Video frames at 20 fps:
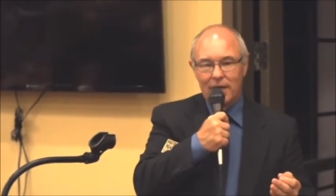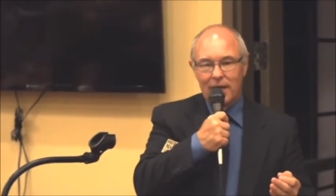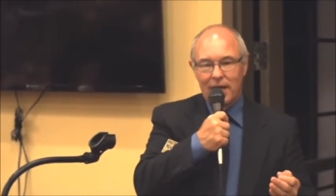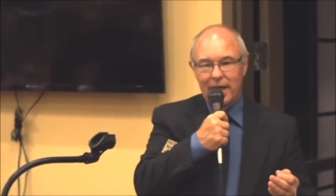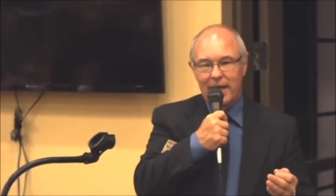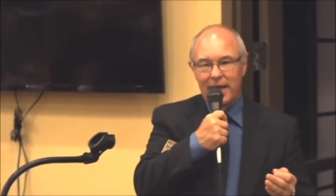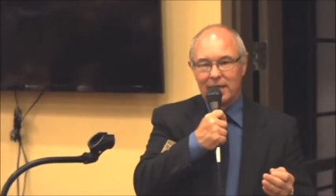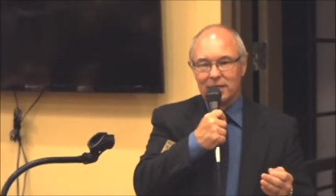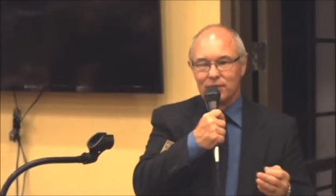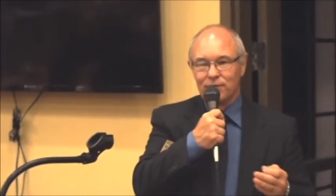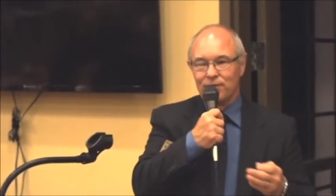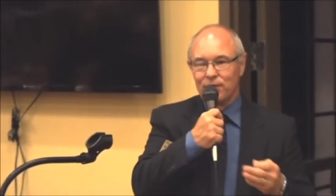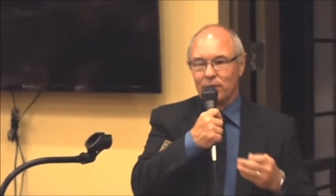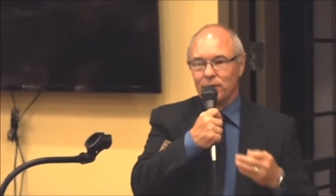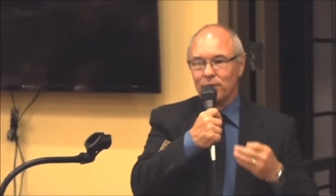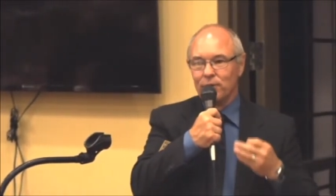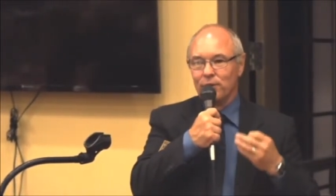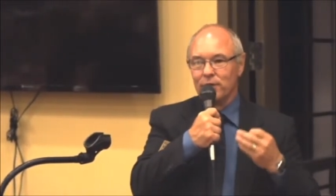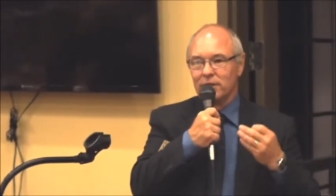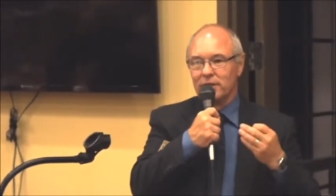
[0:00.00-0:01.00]
I ask for
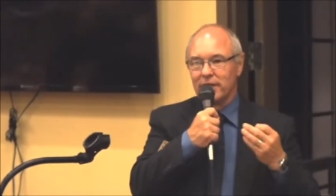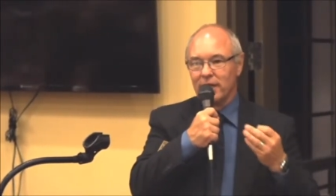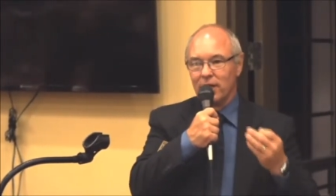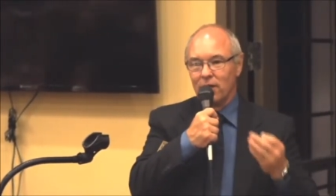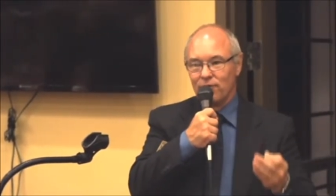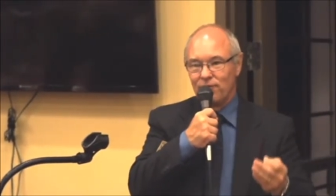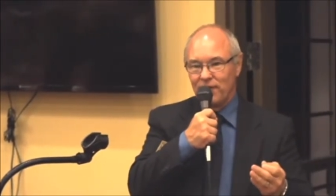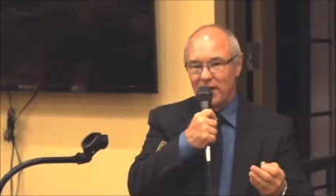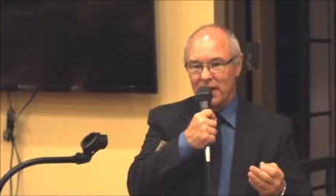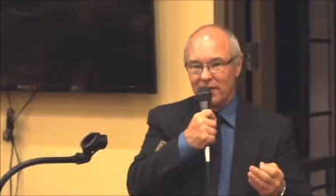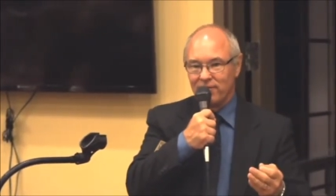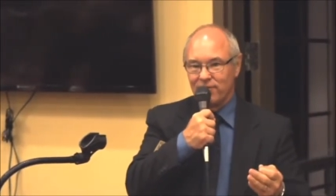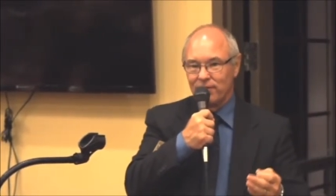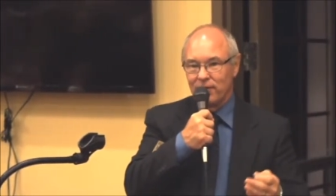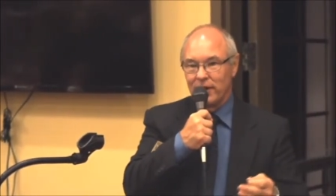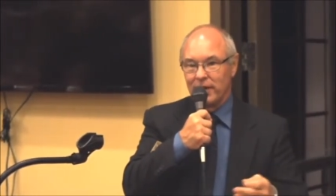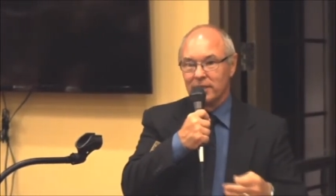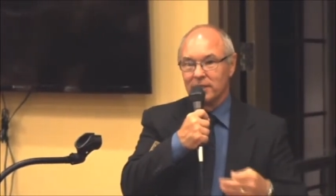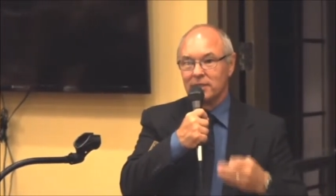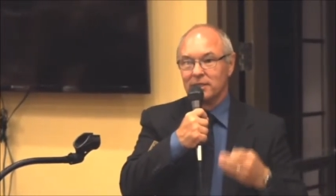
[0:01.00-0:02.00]
you to tell 5
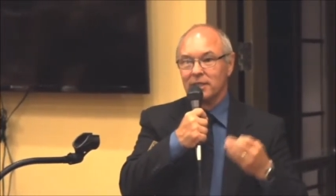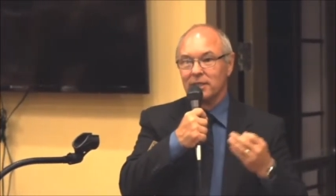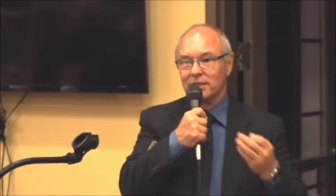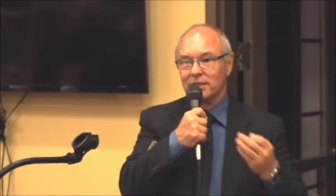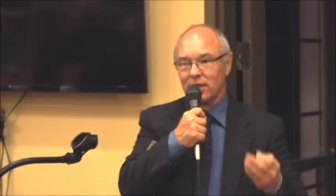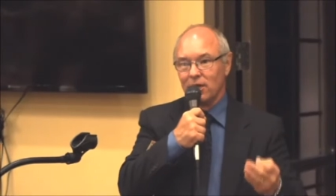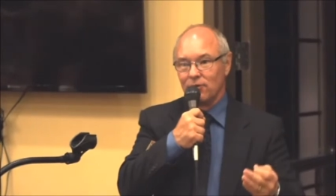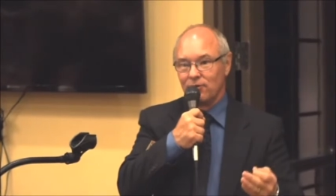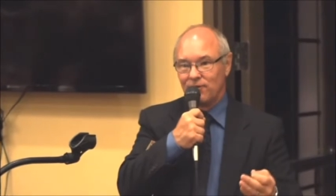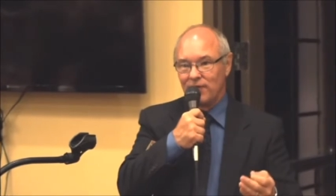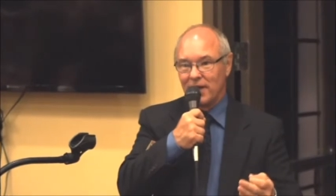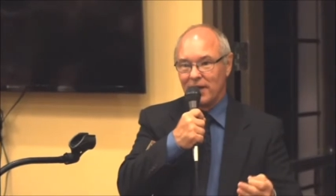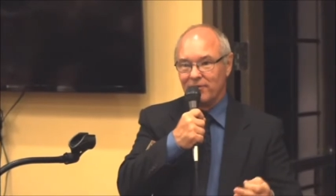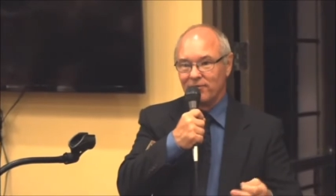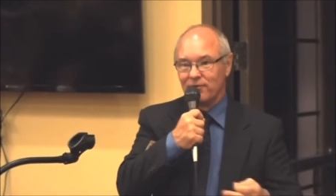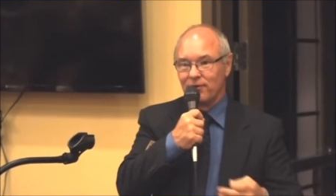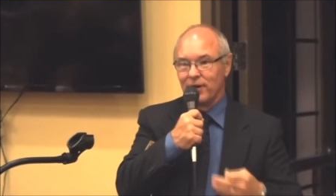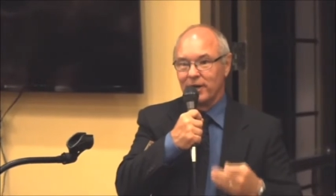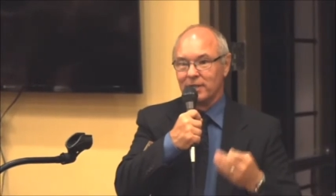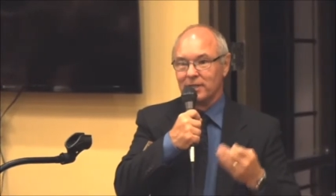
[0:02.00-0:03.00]
friends, to tell 5
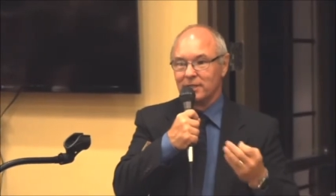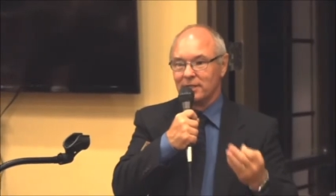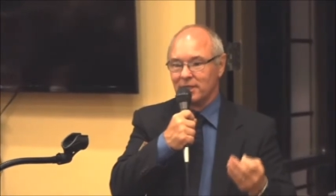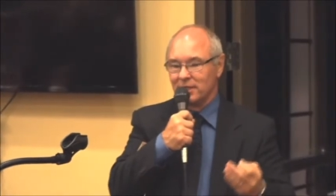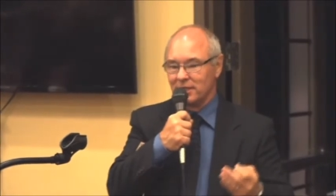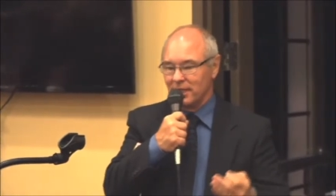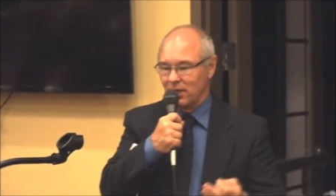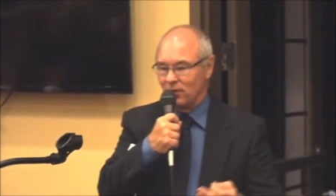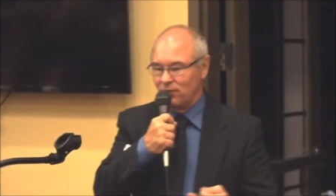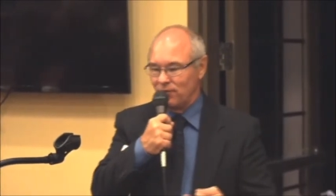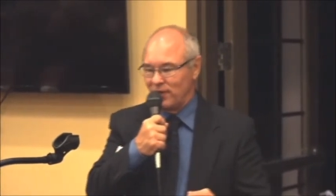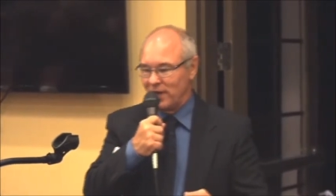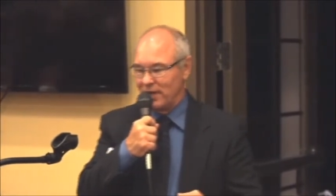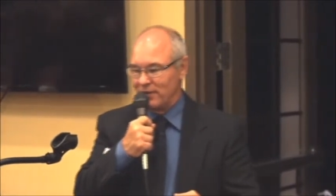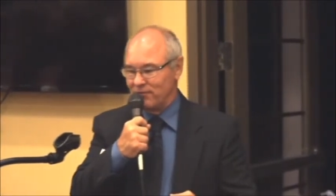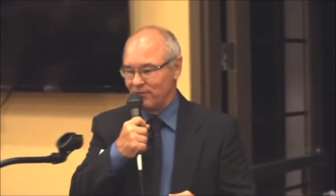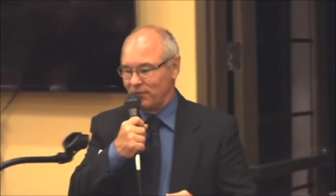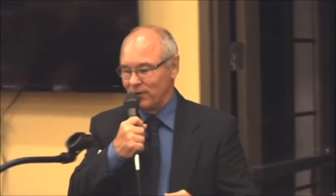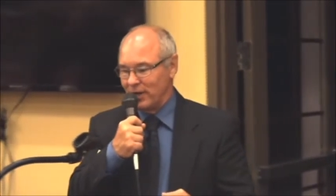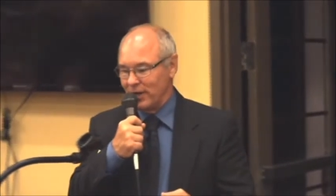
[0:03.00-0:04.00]
friends, to tell
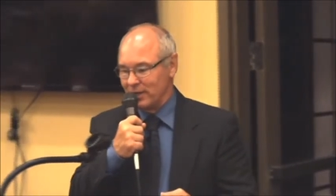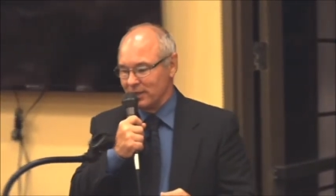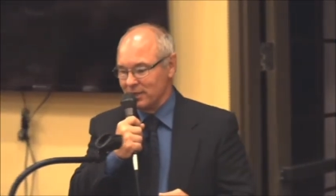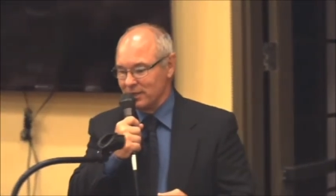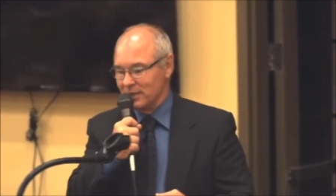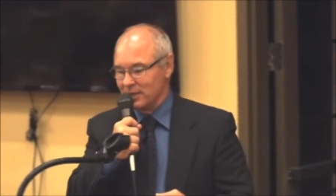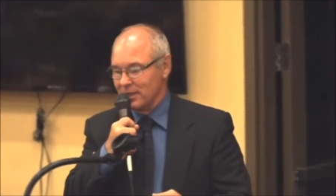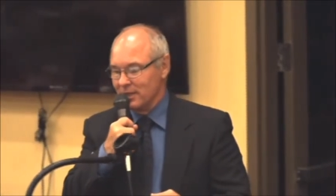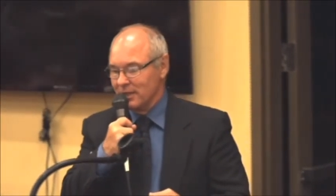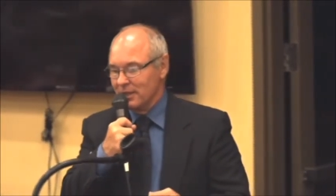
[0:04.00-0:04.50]
5 friends.